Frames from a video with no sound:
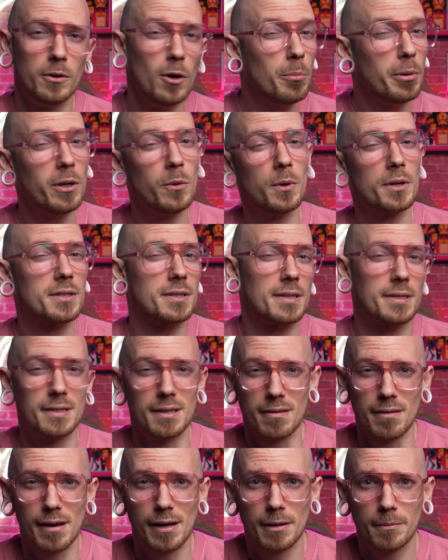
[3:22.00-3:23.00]
nobody wants to
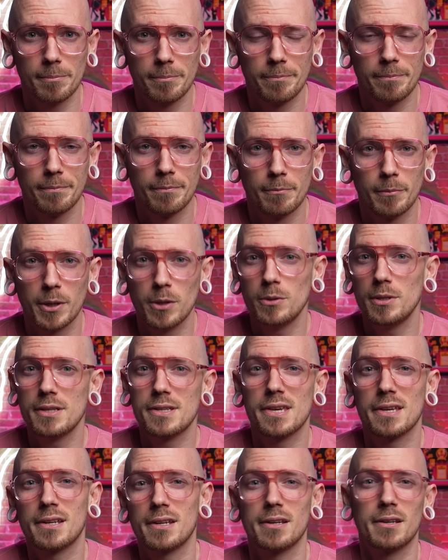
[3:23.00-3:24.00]
see that but you
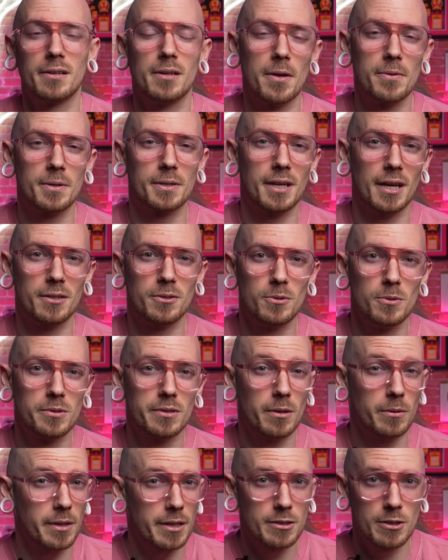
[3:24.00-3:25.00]
did send in another tattoo,
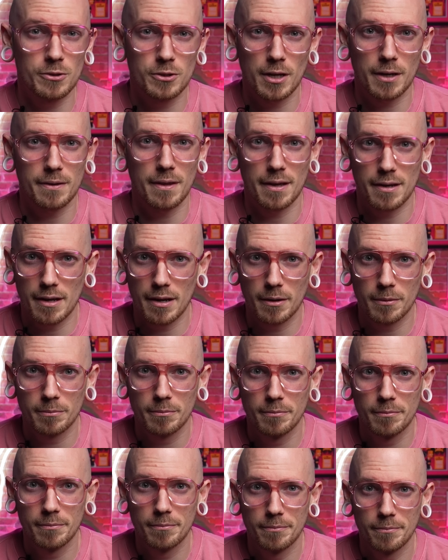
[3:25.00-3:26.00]
so let's check that out.
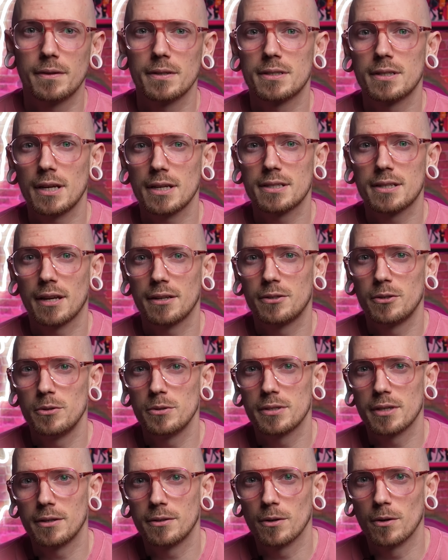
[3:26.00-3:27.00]
All right, this next tattoo
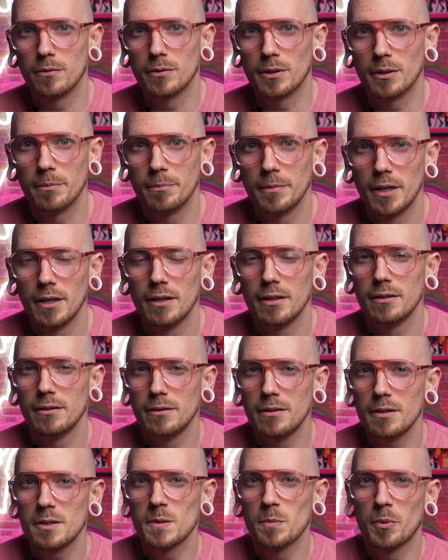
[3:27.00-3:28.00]
you sent over
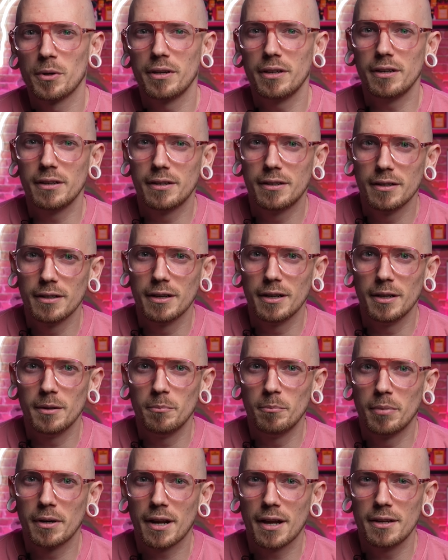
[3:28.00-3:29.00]
looks pretty
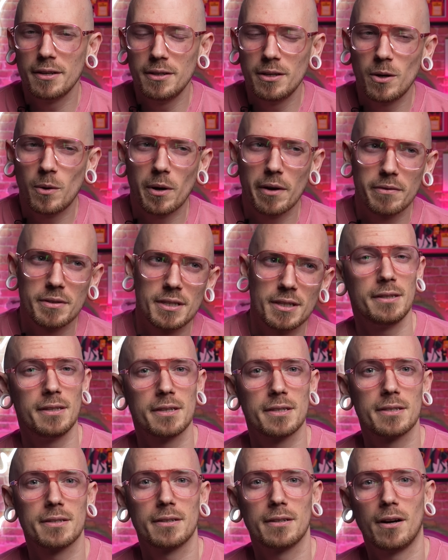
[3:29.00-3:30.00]
good, but I know I've seen
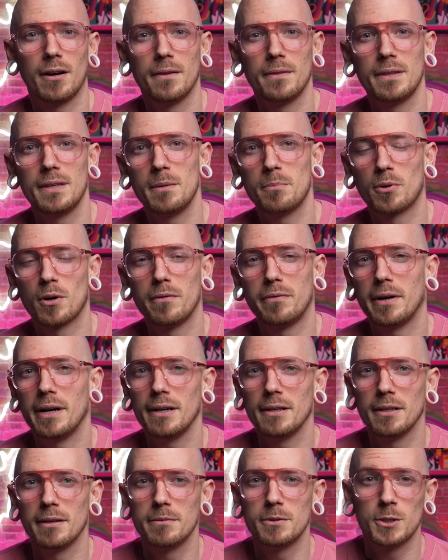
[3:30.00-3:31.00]
this on the
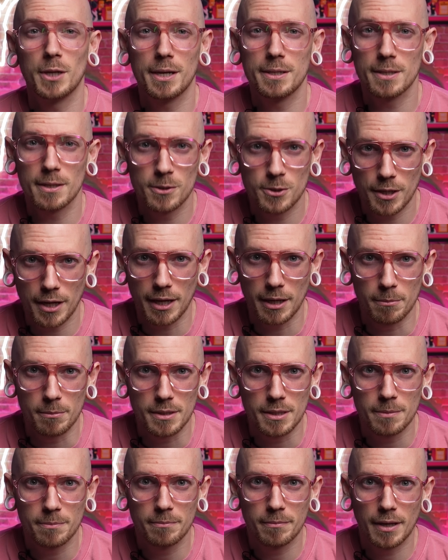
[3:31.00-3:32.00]
profile of Jason
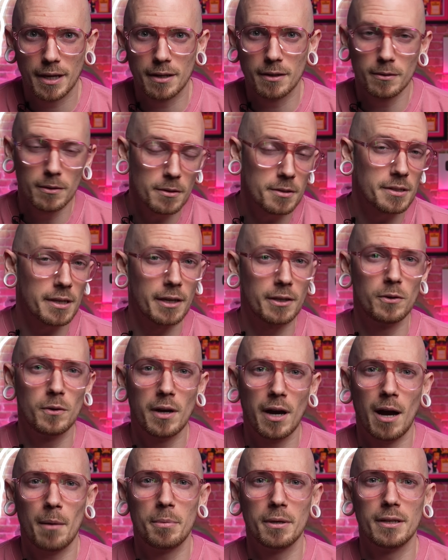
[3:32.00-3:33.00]
James, and it looks like
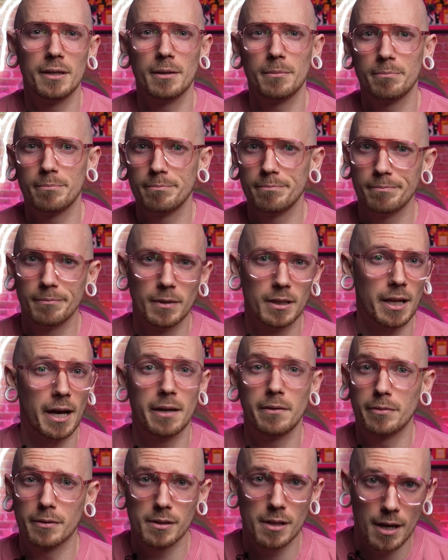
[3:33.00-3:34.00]
you copied it
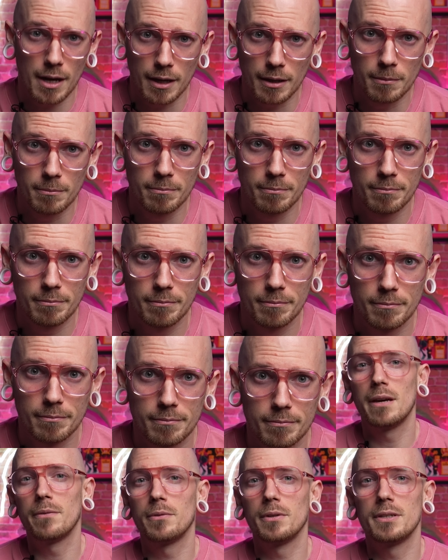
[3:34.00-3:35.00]
line for line.
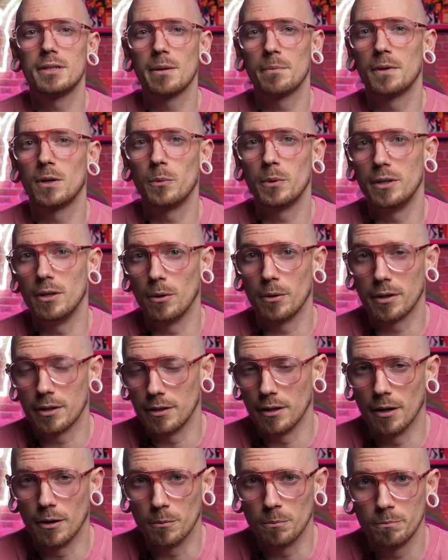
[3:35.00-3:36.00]
This is definitely something we don't
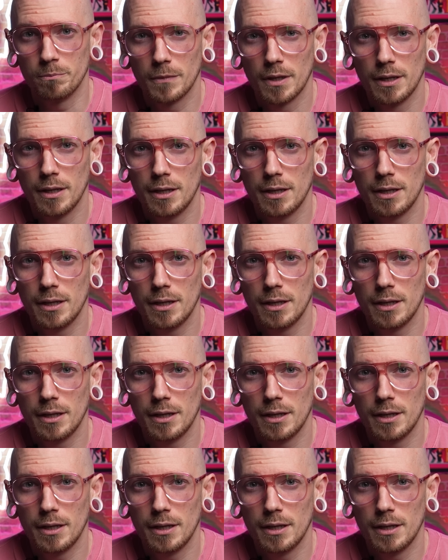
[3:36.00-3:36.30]
condone.